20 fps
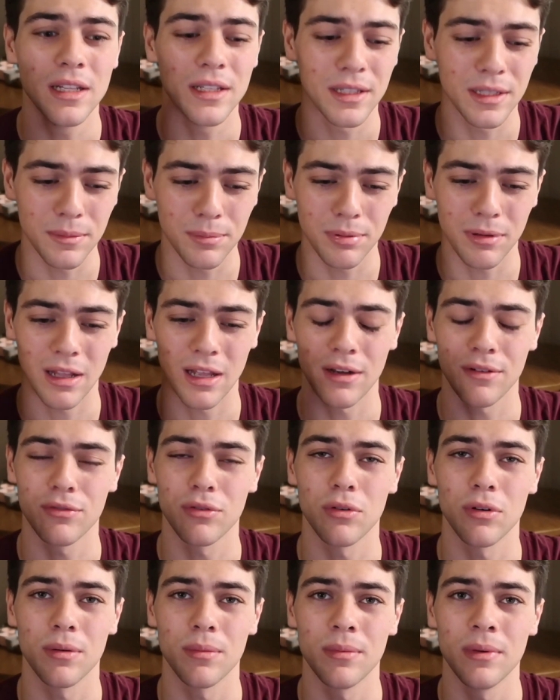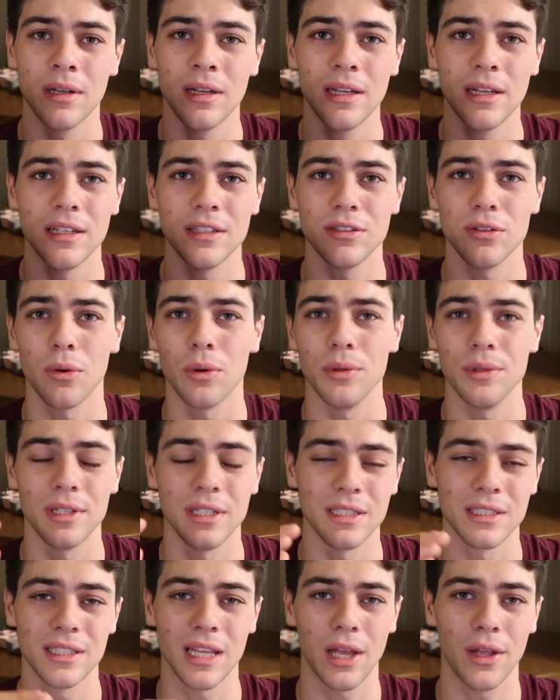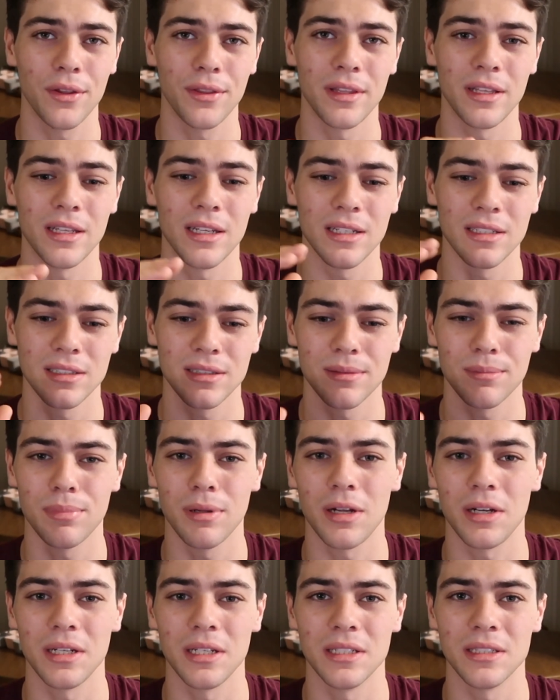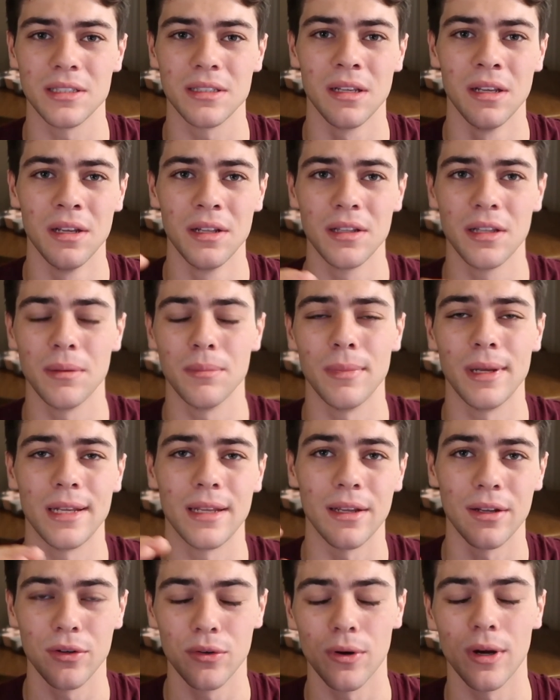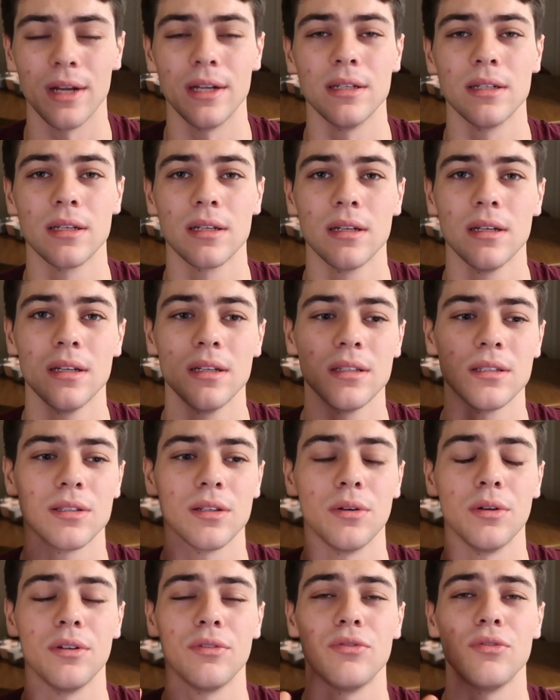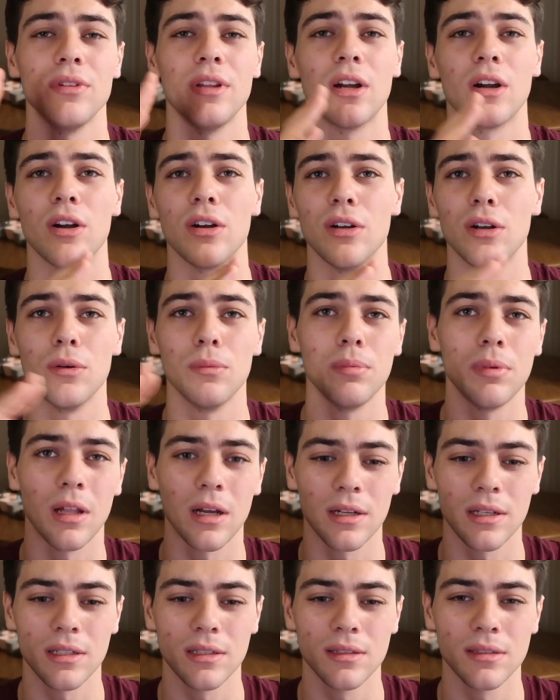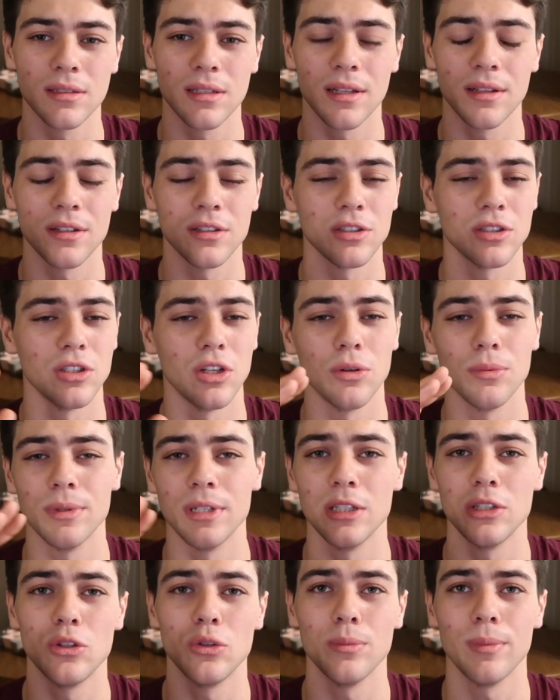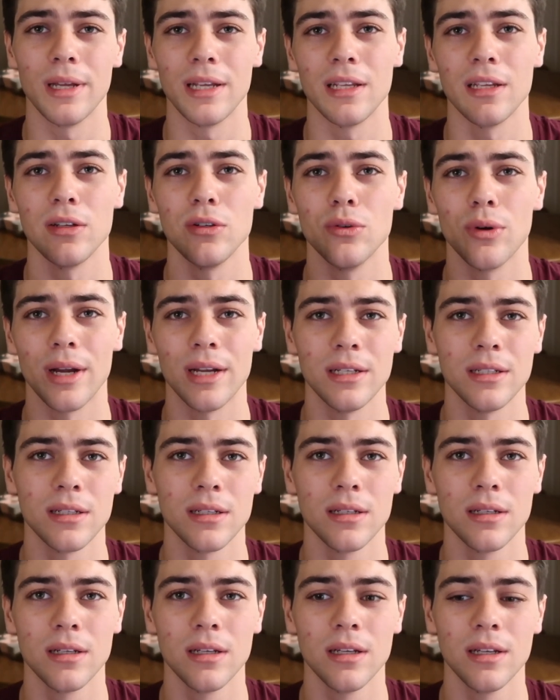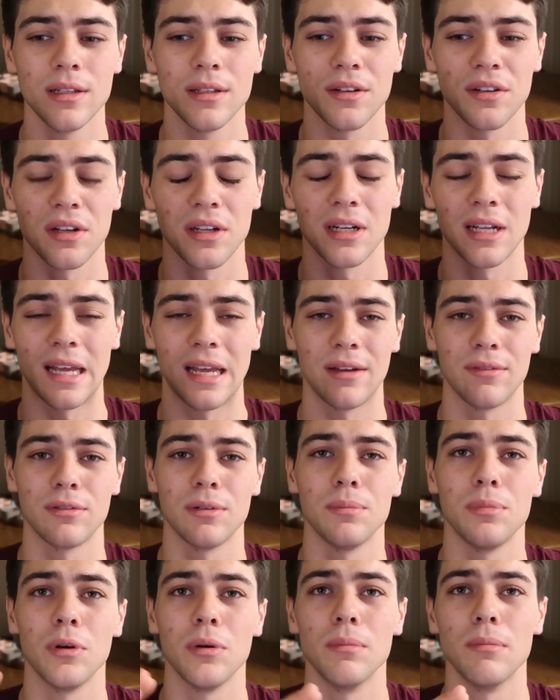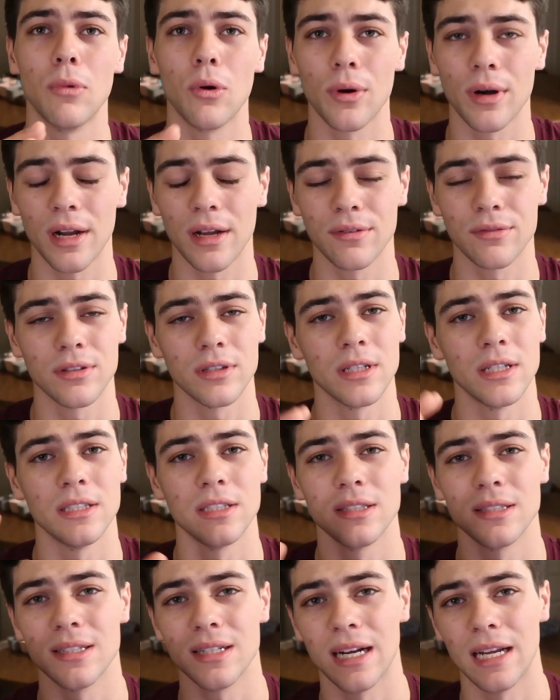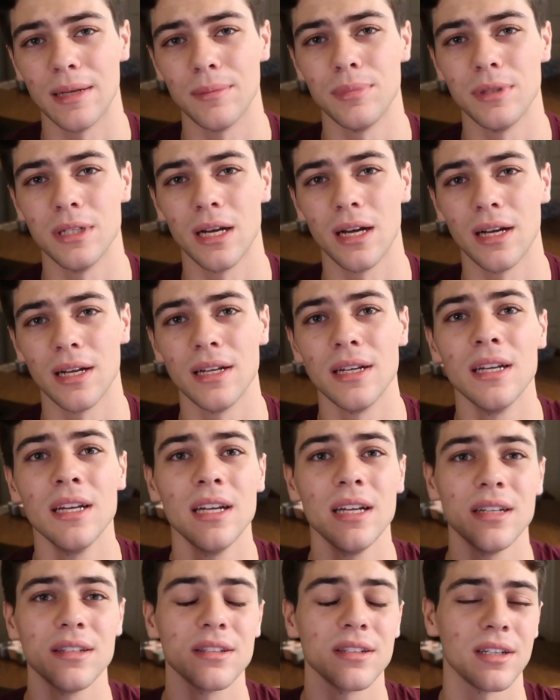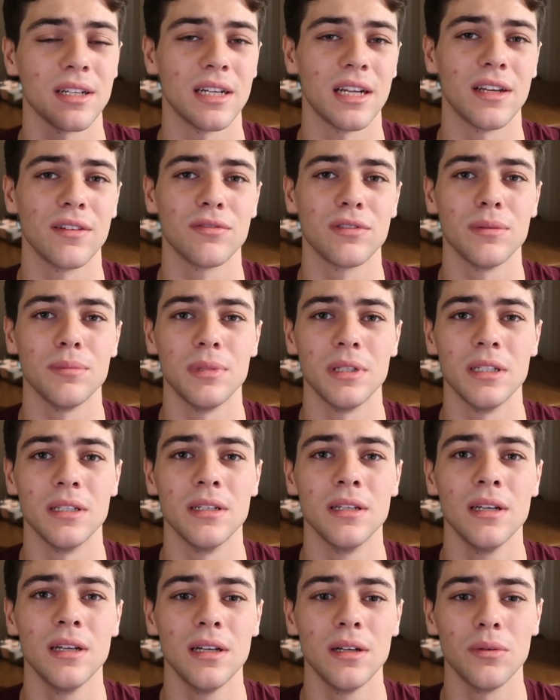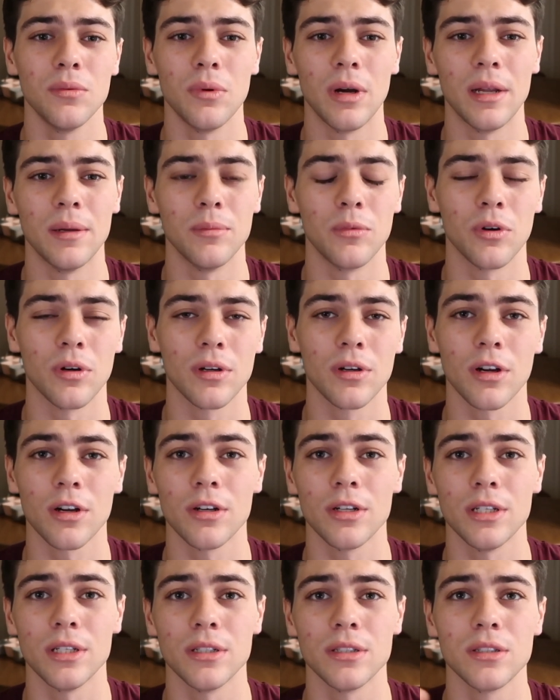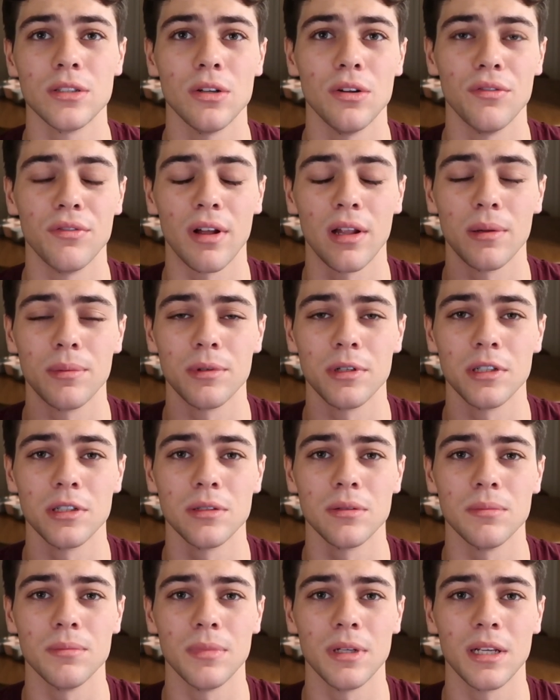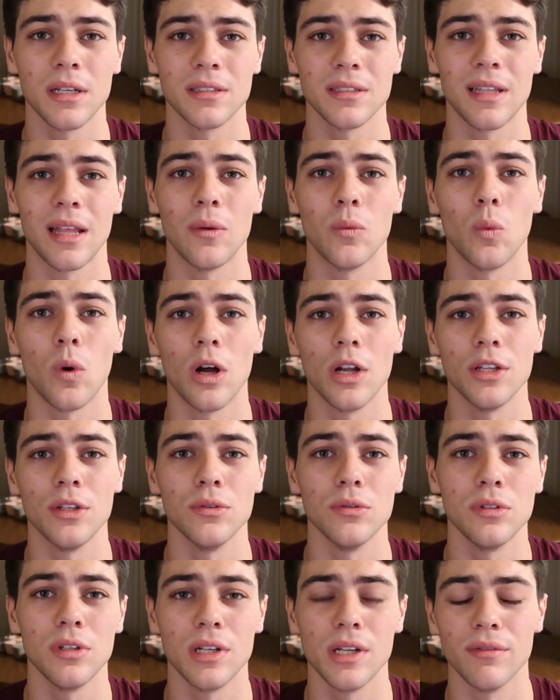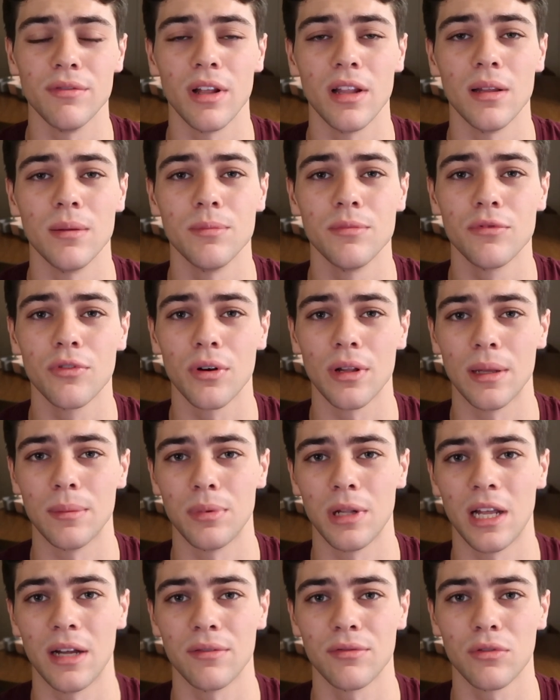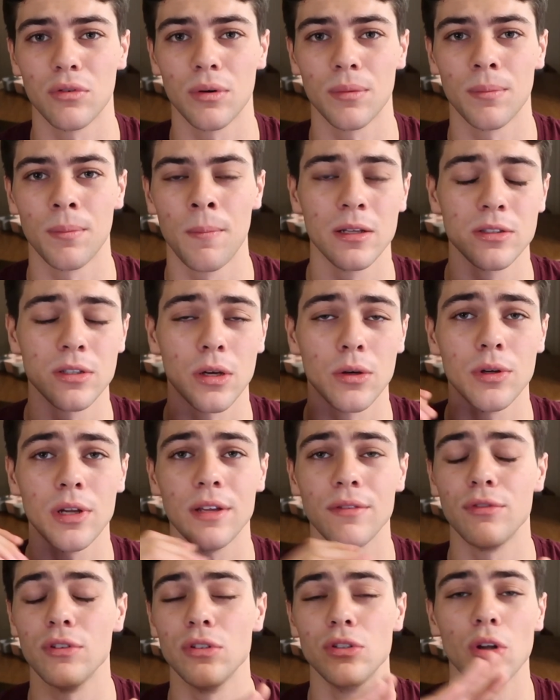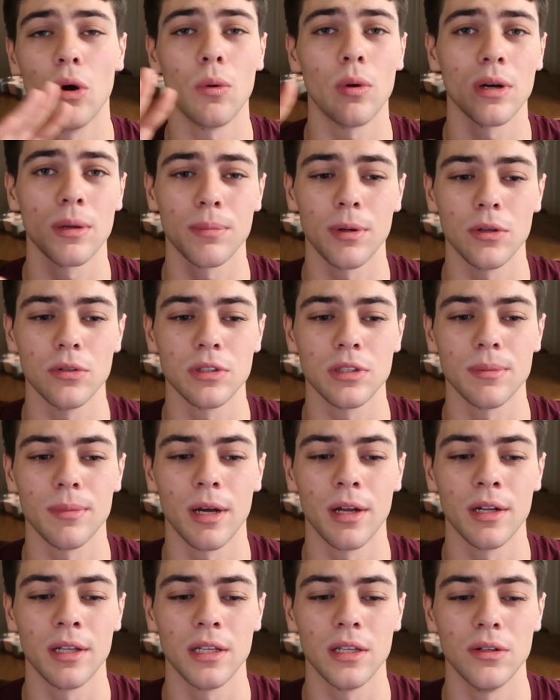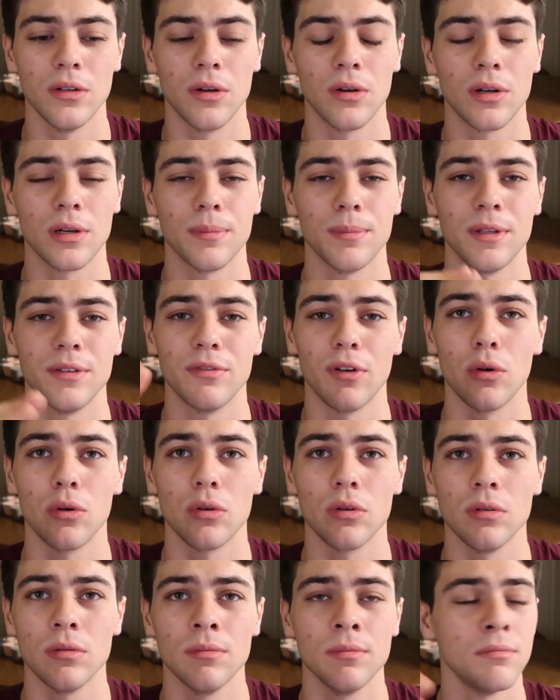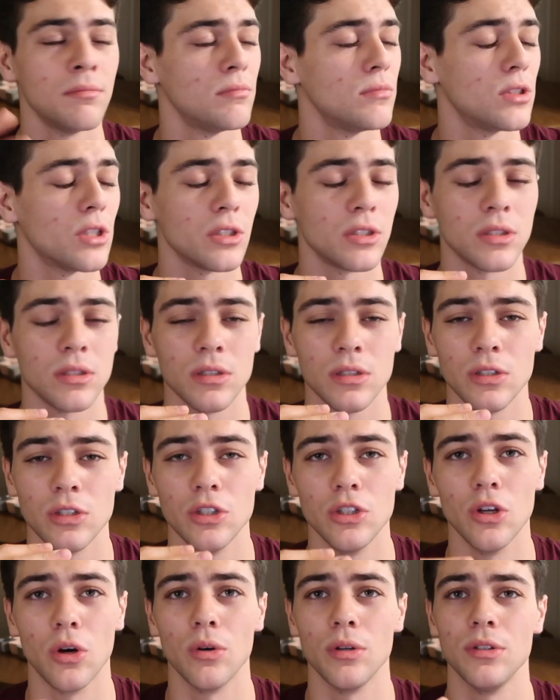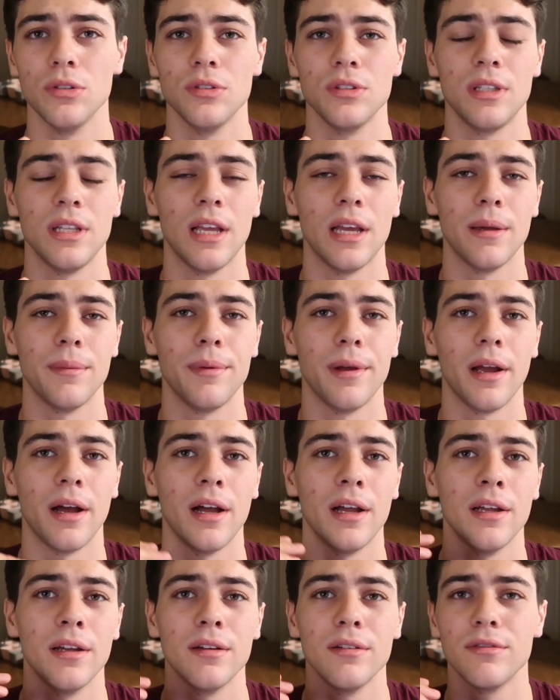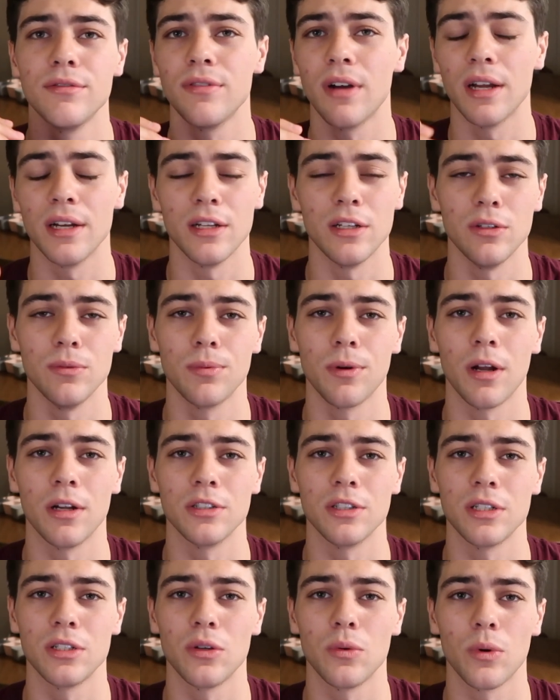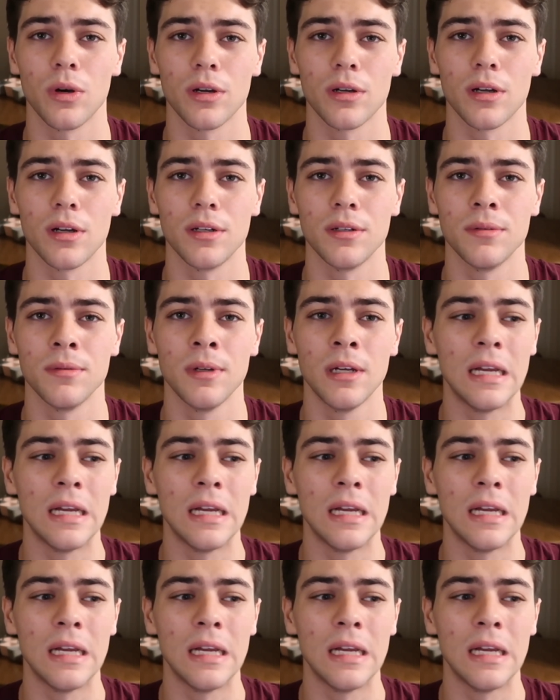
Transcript: The platform is only as healthy as the plugins that make it great. So if there are no plugins and there's nobody to make it great, they're gonna have to put more effort into their API. They're gonna have to be way more courteous to developers because they want you to develop for that platform. So if you don't wanna post about it, you don't wanna be vocal, just don't use the API. Find a new project to work on.